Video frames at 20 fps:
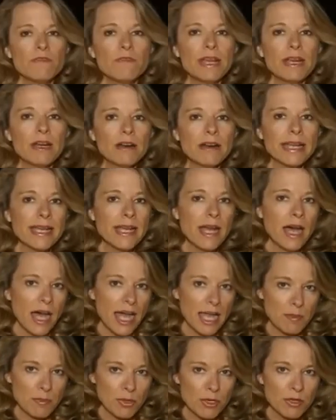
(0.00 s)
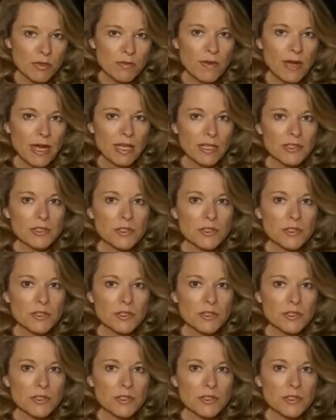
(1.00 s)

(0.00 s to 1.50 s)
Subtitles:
very high-profile